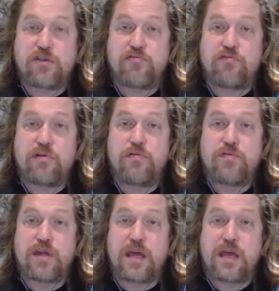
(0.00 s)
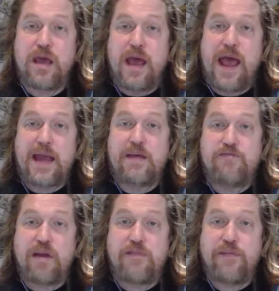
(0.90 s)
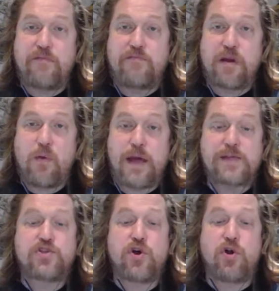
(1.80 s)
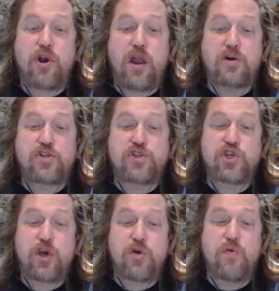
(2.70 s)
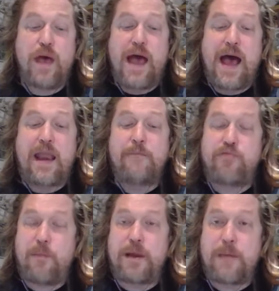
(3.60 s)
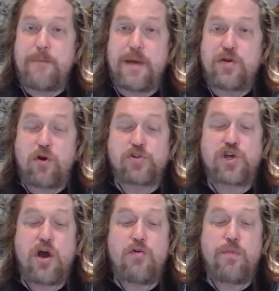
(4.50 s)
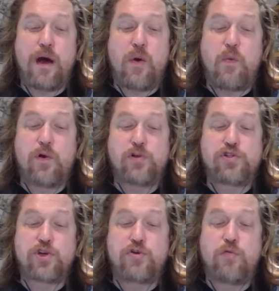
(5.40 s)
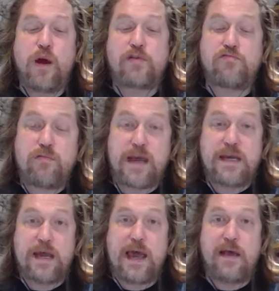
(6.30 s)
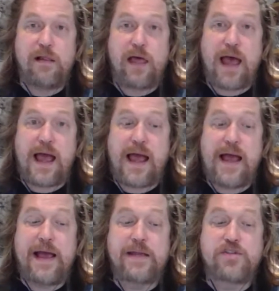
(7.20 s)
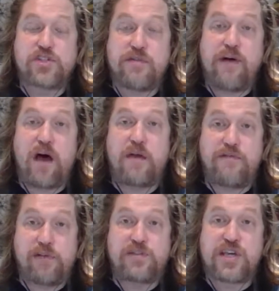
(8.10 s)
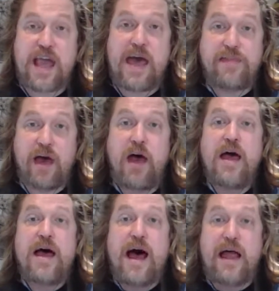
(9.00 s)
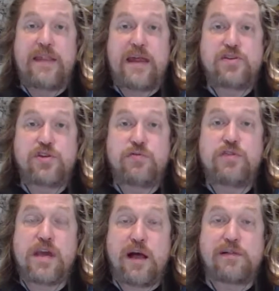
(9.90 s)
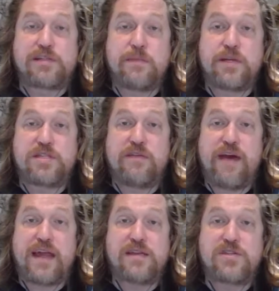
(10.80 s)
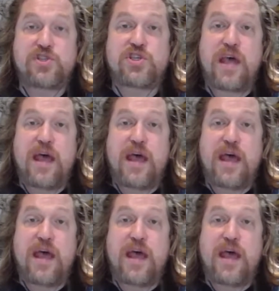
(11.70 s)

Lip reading: through any refund requests on Lux 2, and then probably in mid-October we'll do Greendale and Survival together, and then do the Ultimates events